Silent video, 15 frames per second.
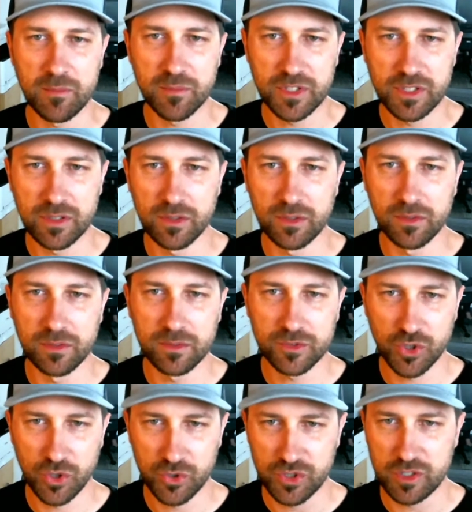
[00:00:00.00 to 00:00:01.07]
to
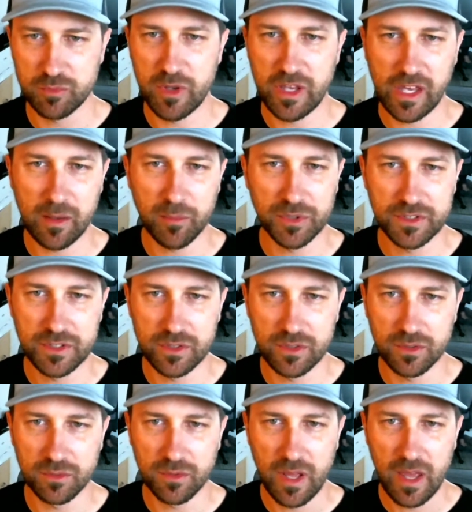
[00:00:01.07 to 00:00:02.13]
churches being able
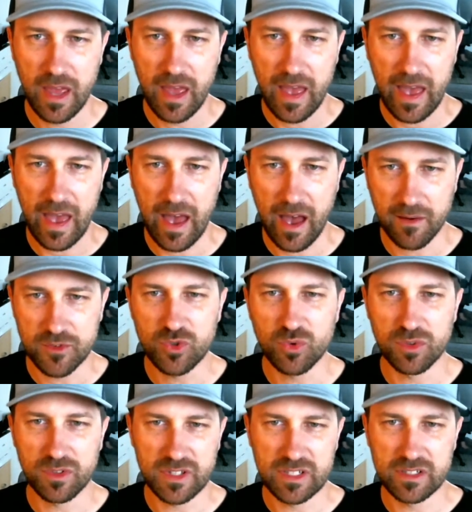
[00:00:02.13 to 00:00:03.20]
to have
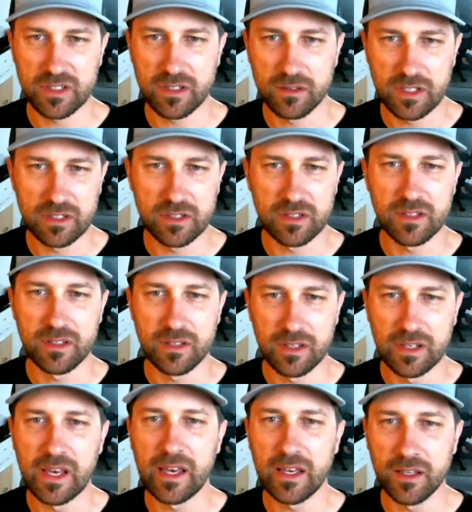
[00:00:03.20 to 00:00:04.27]
sort of these
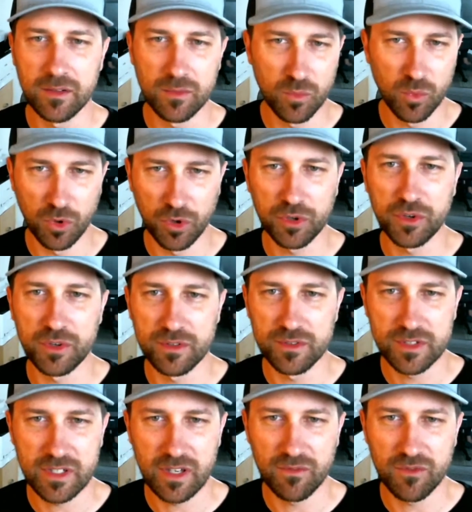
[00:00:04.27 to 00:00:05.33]
gig
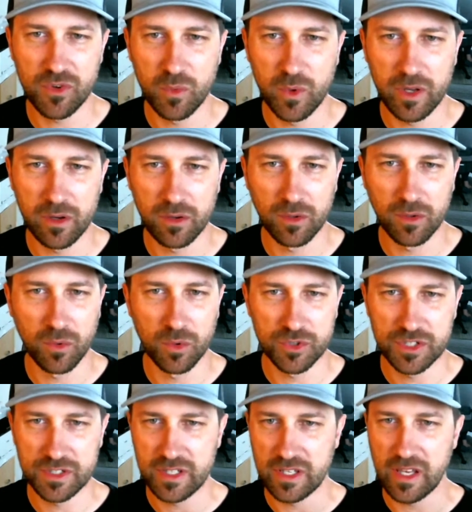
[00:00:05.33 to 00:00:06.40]
workers, if you will, or
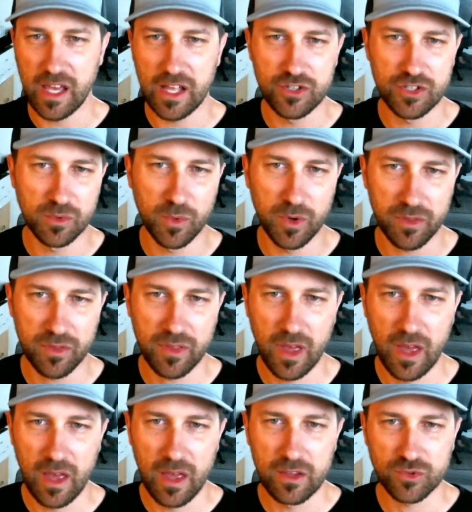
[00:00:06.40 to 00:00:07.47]
just engaging with
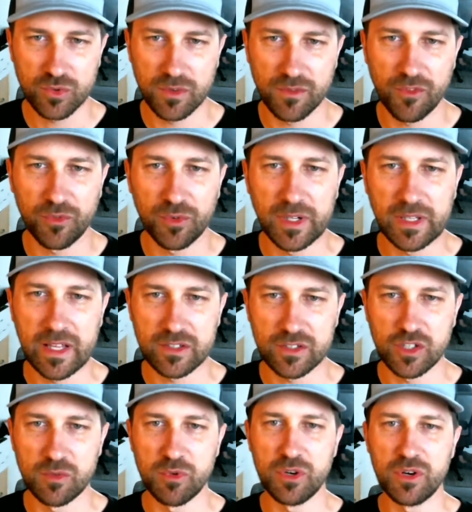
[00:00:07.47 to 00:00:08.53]
sort of a freelance
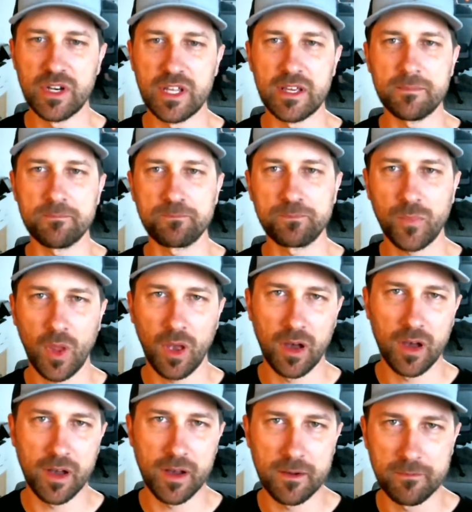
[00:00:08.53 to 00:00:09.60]
community,
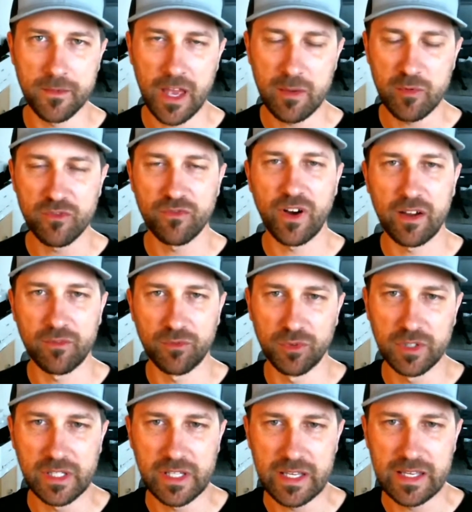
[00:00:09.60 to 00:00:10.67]
AB 5
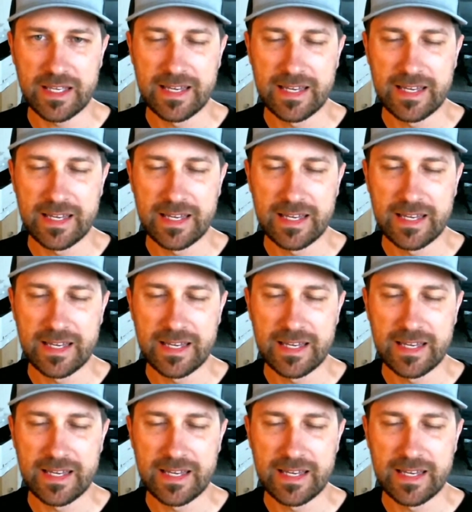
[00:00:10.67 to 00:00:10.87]
really